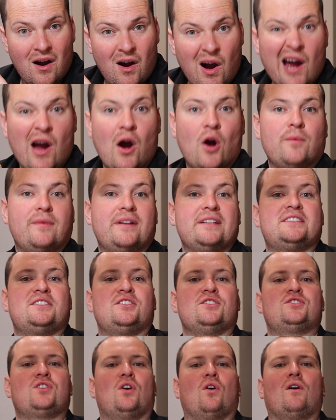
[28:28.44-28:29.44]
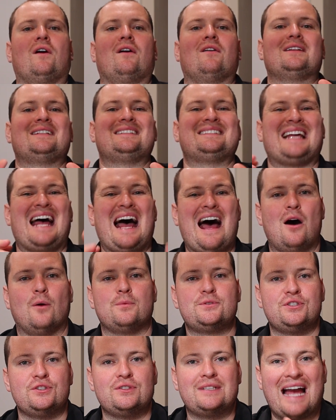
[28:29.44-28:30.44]
I hope this tutorial has helped
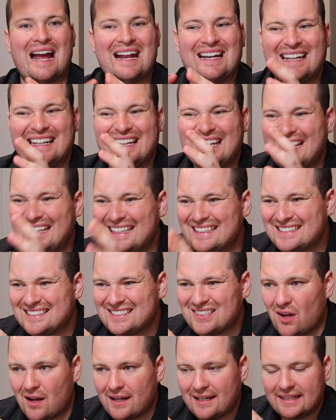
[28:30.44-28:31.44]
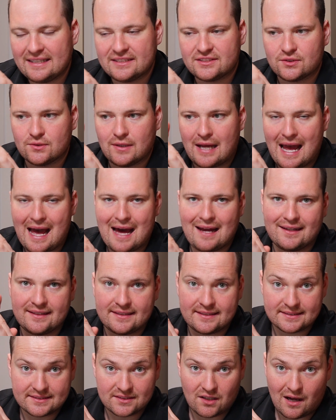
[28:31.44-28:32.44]
you gain an insight into how to
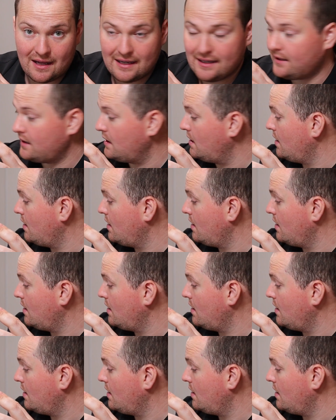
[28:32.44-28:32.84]
design it.